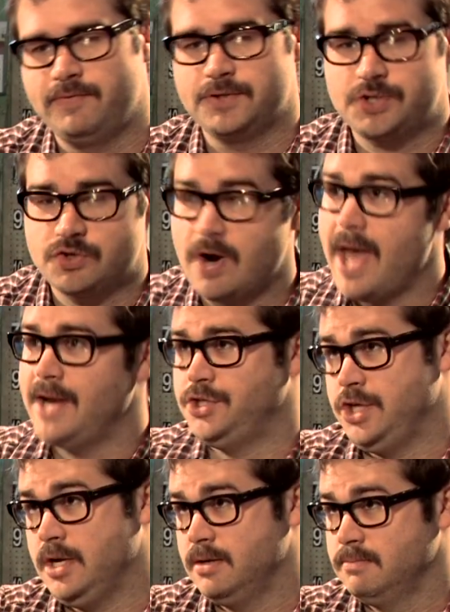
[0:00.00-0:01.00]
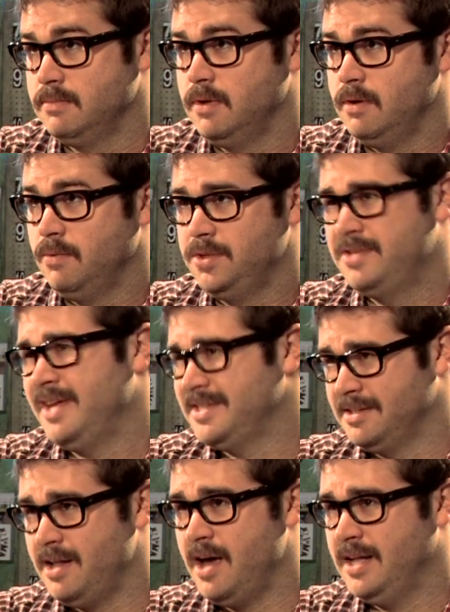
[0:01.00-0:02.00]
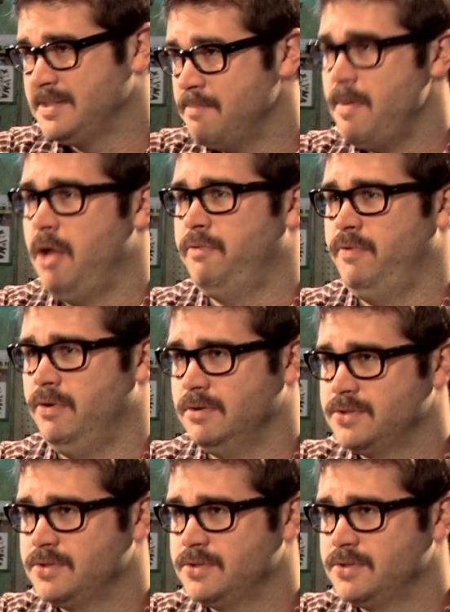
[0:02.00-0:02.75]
for strategy which that's a lot, that's a mouthful.